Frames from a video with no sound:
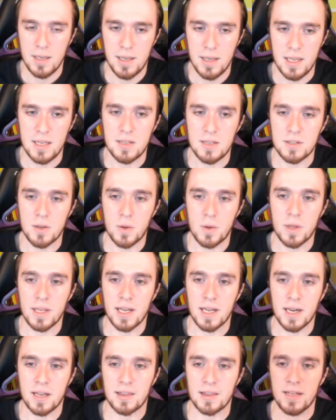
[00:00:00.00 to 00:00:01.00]
He's only
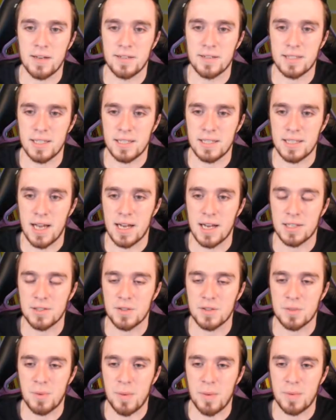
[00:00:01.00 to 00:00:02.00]
got 1,000 attack, so
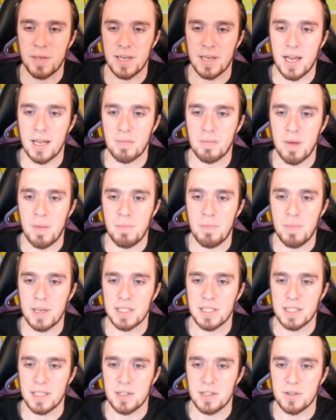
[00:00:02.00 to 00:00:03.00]
it's probably not in my best
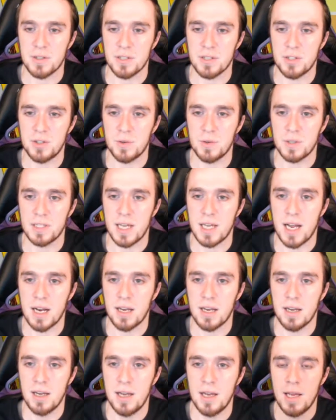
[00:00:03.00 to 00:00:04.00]
interest to attack,
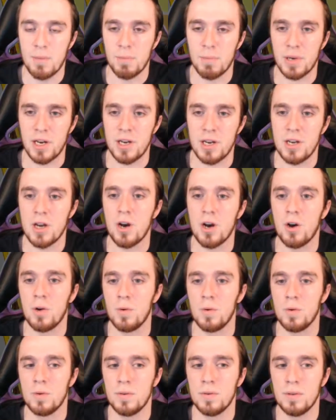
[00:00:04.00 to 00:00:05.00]
but I
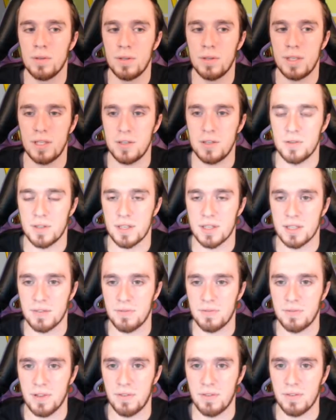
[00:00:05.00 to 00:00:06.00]
know he uses a
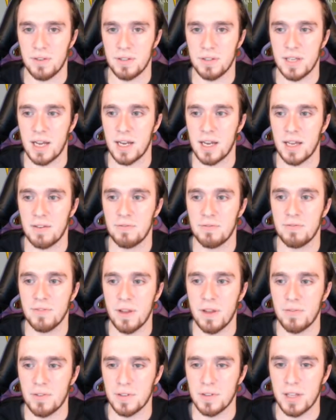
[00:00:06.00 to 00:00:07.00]
Fluffle deck.
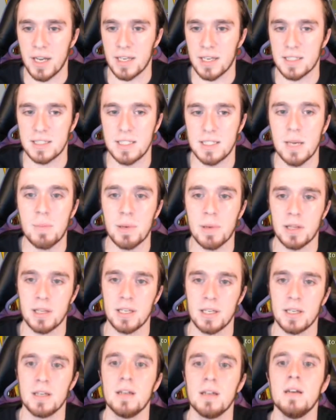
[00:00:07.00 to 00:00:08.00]
Fluffle decks typically,
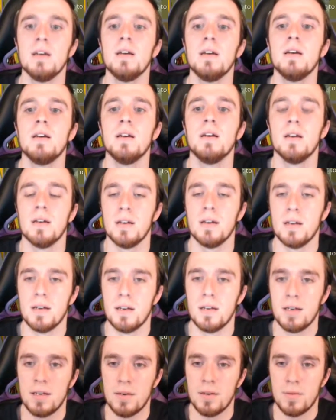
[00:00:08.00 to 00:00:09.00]

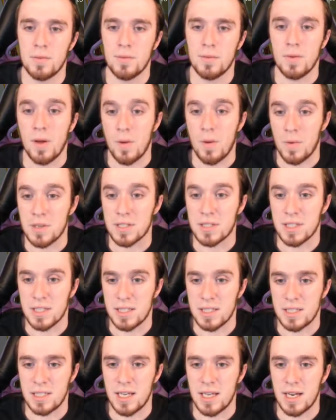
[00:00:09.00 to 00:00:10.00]
well, I was gonna
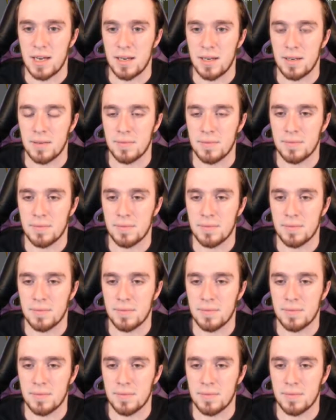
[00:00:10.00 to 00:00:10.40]
say,